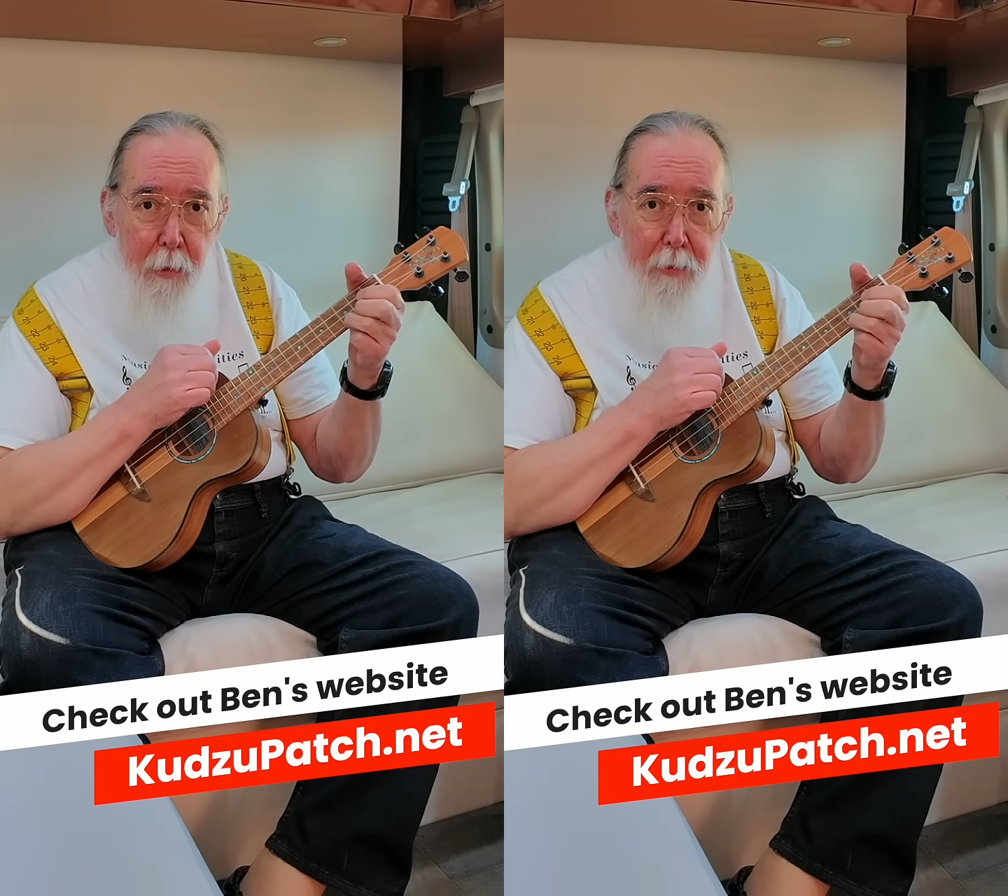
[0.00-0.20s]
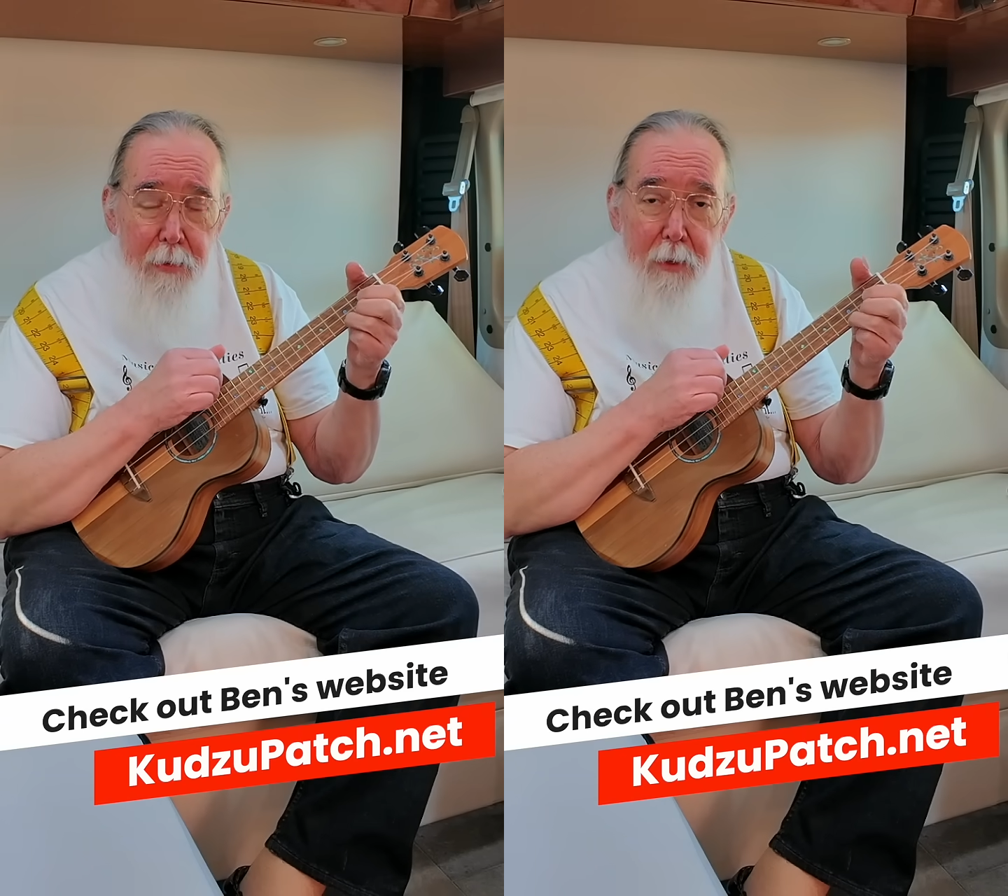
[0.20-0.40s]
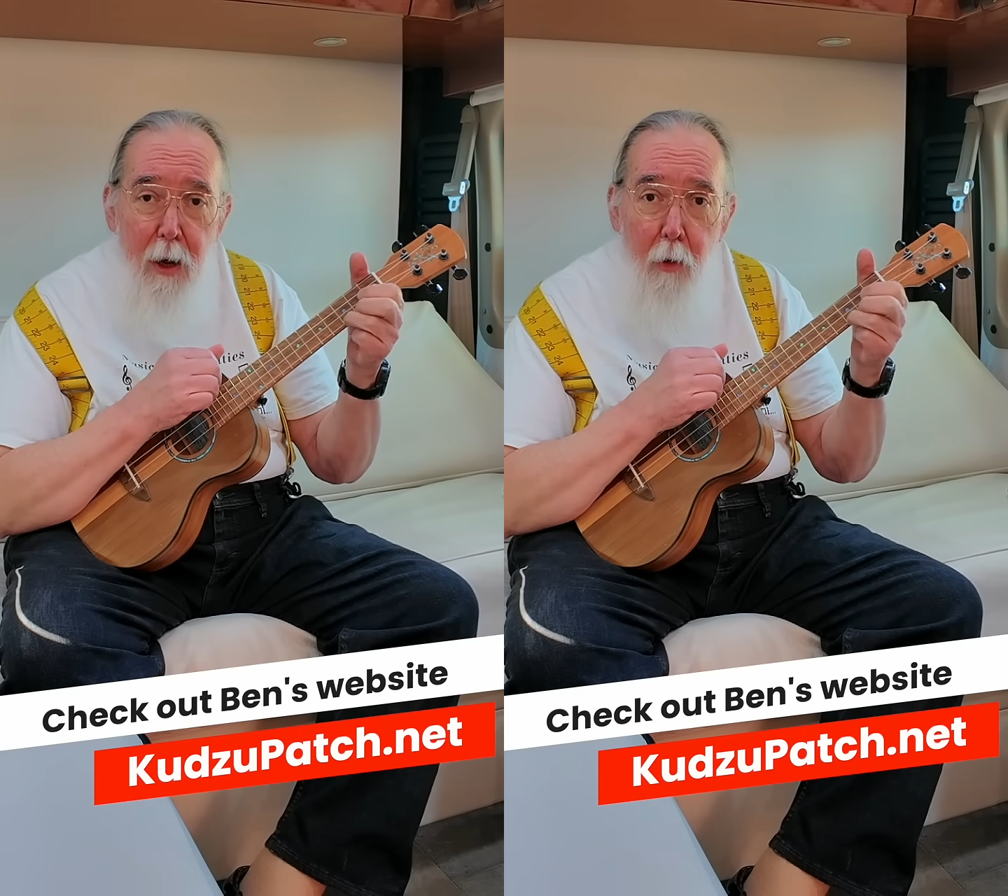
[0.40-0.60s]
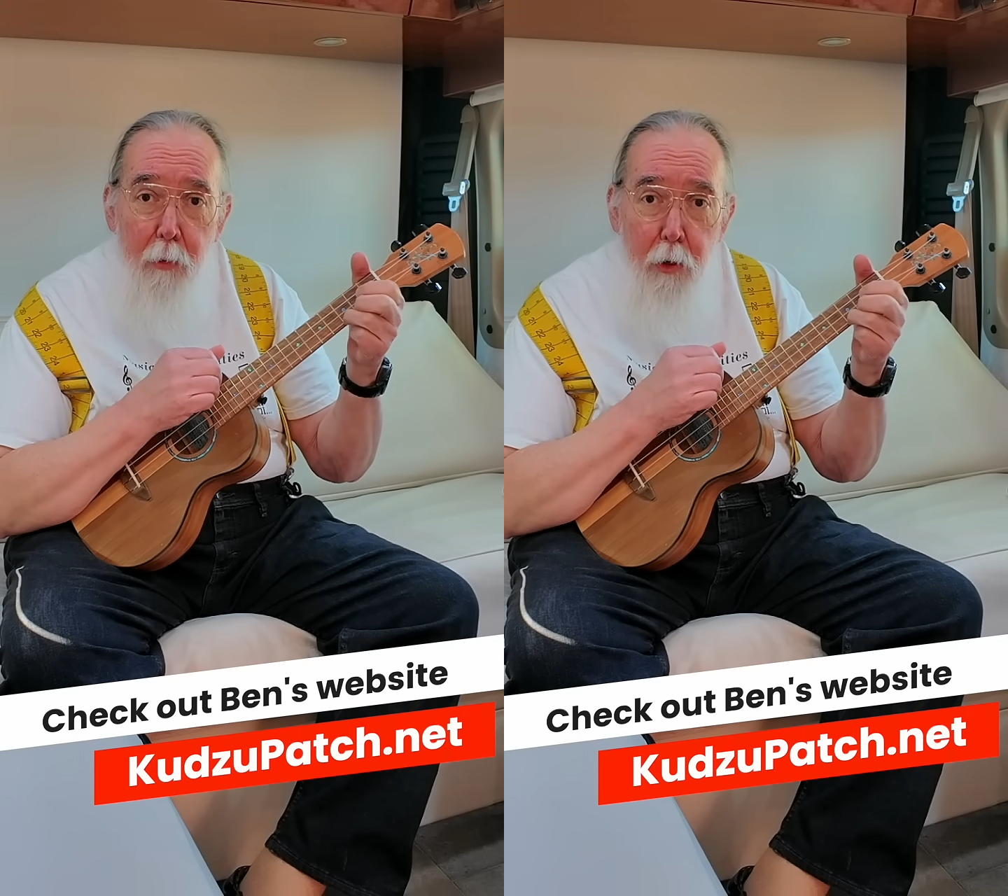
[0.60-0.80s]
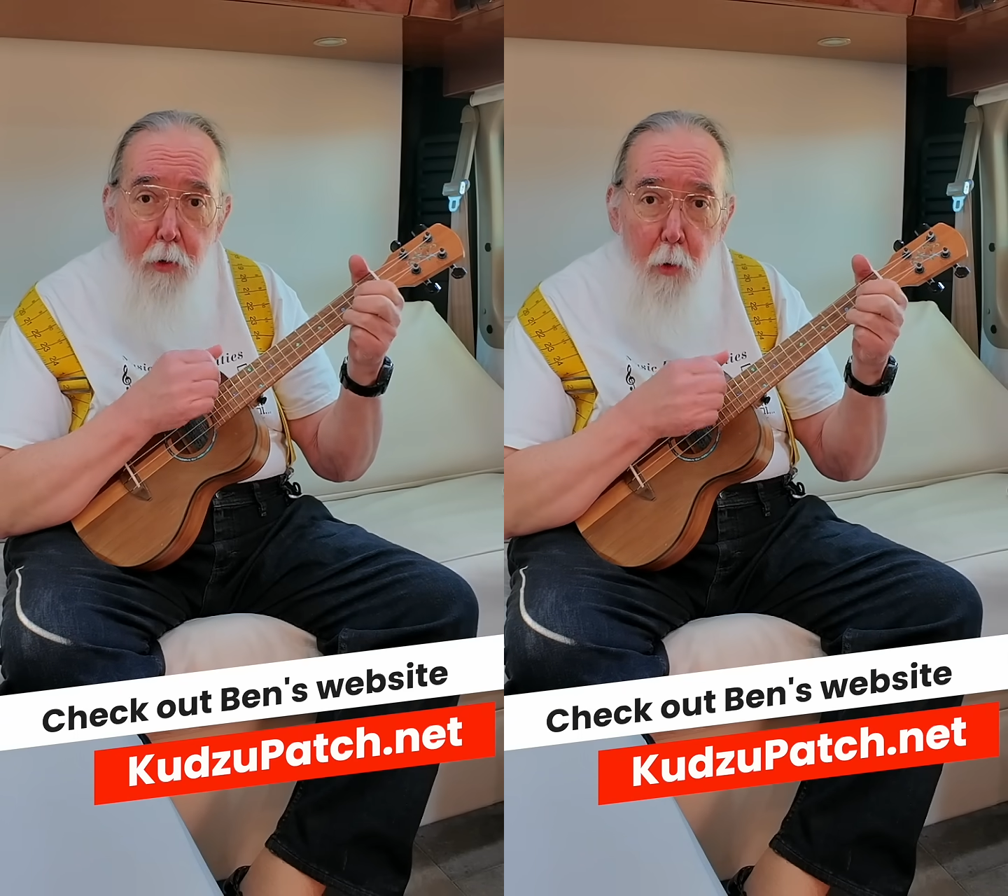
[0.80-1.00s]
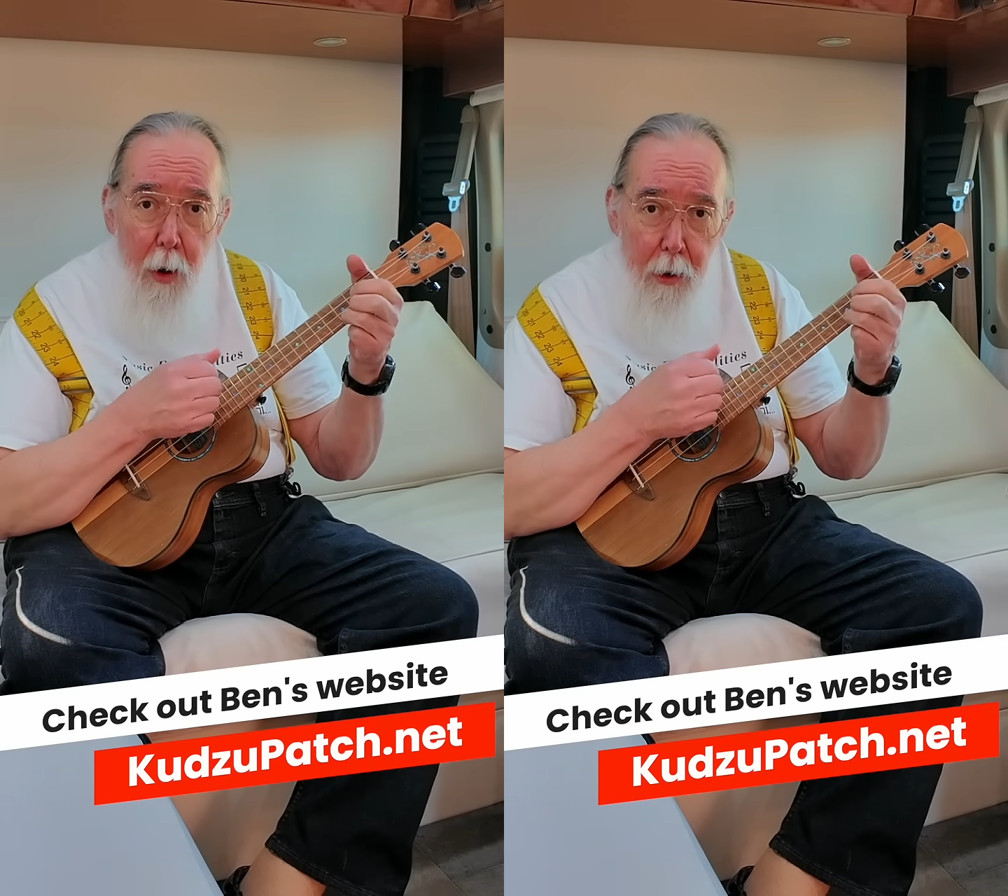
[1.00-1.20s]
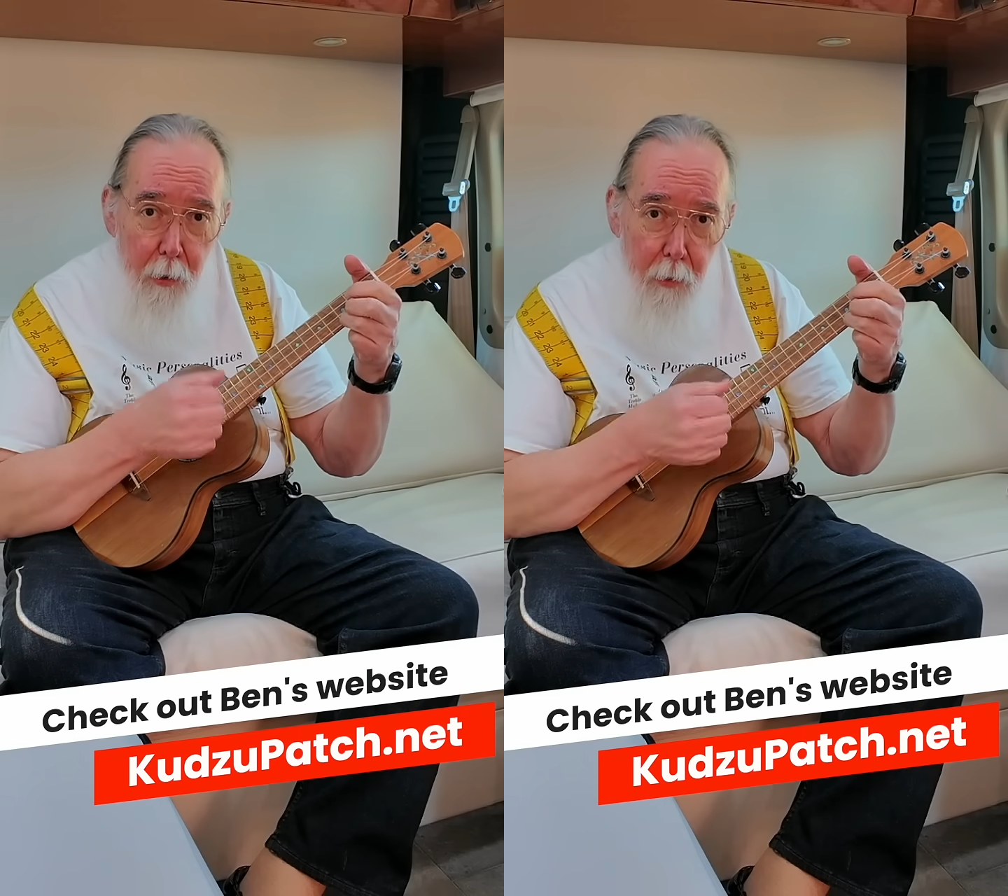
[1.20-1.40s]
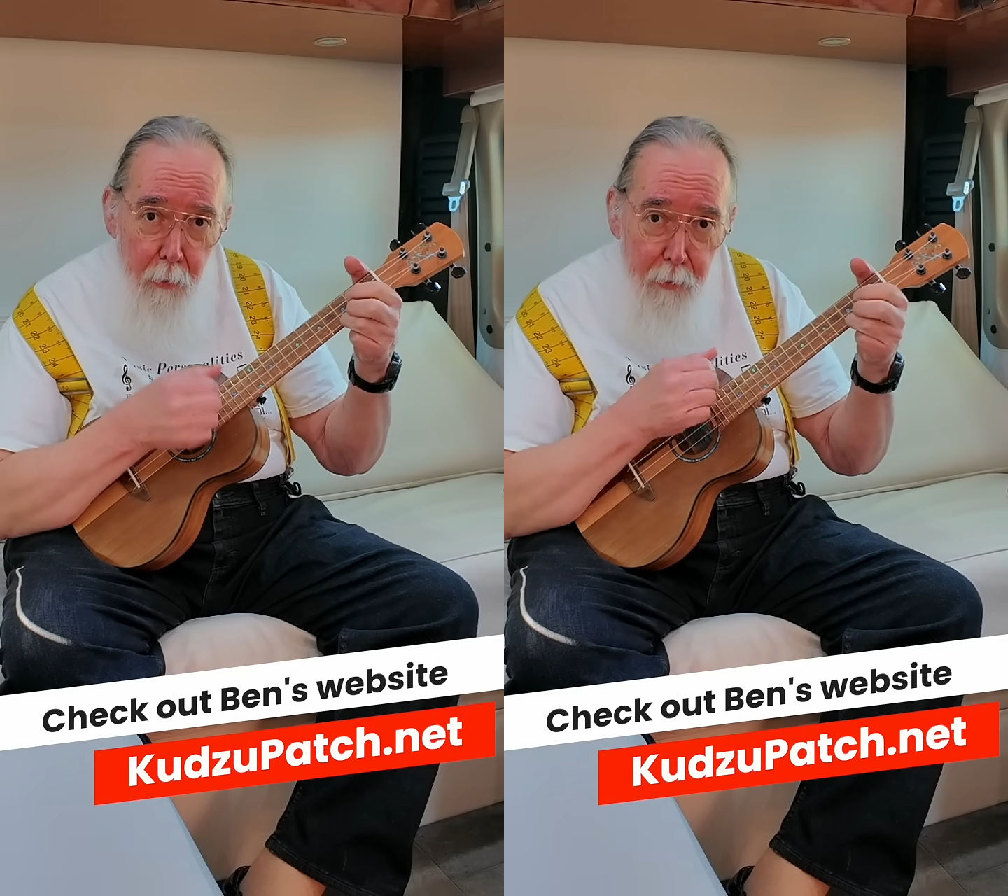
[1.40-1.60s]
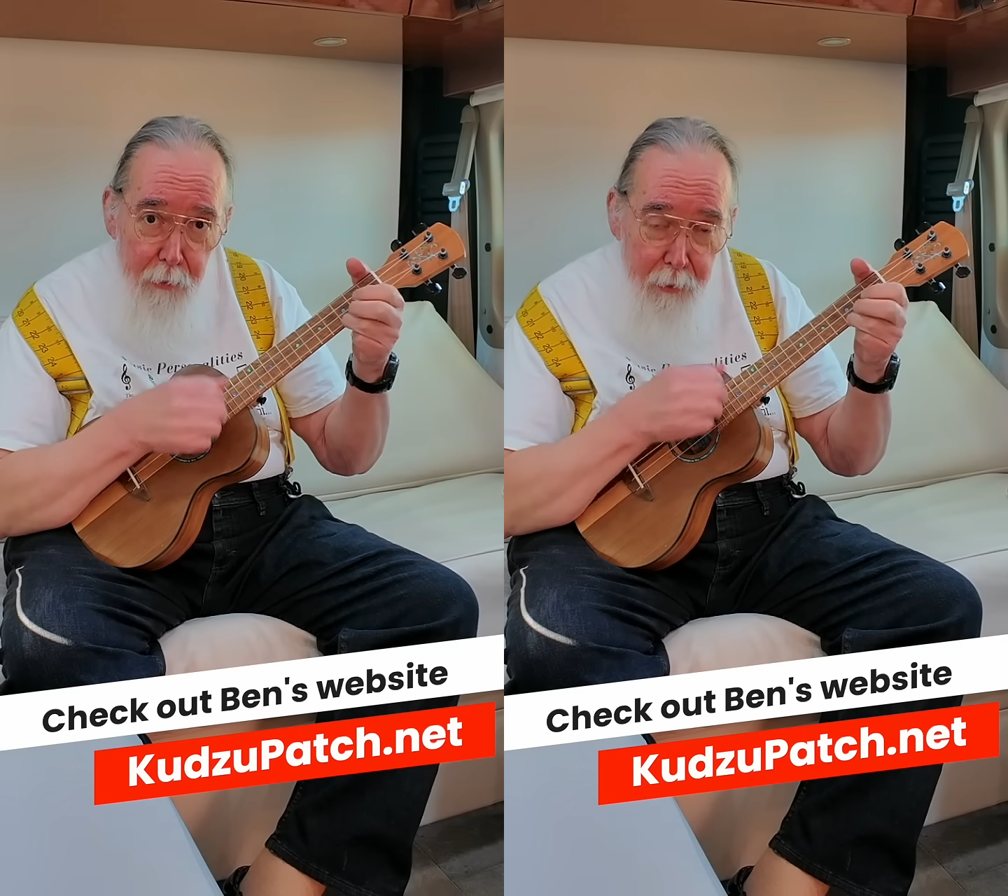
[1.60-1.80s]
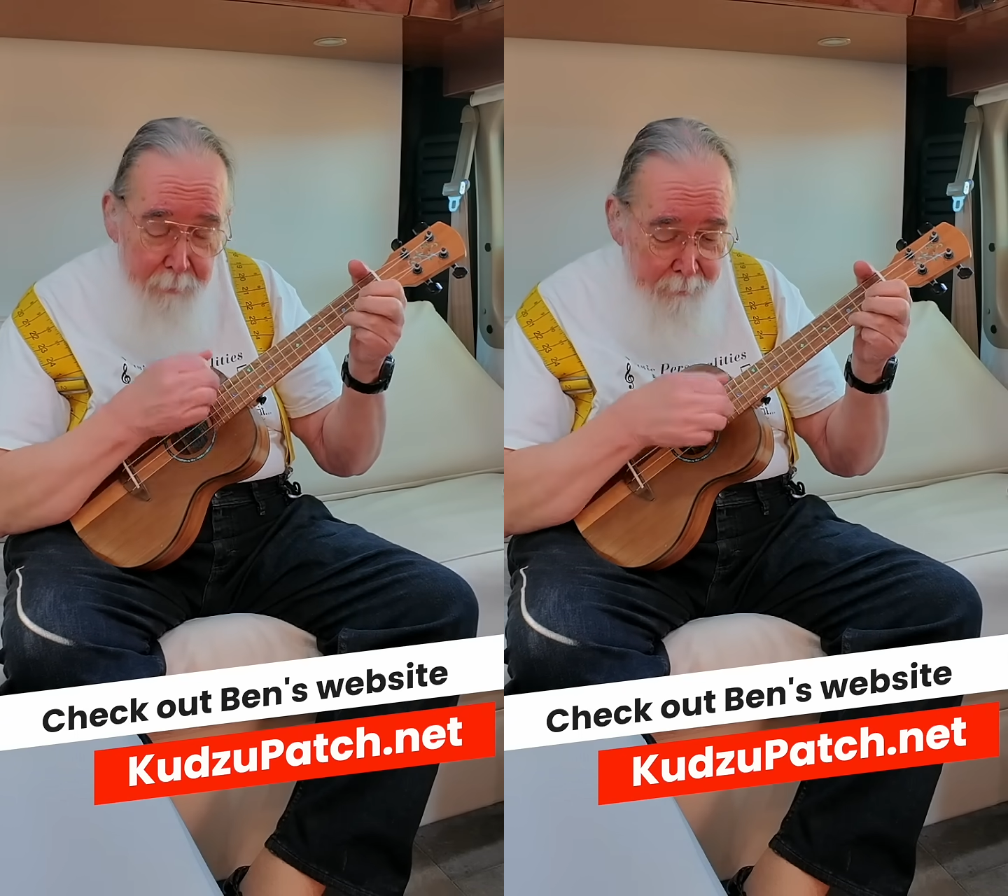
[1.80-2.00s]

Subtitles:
This is called New York Girls.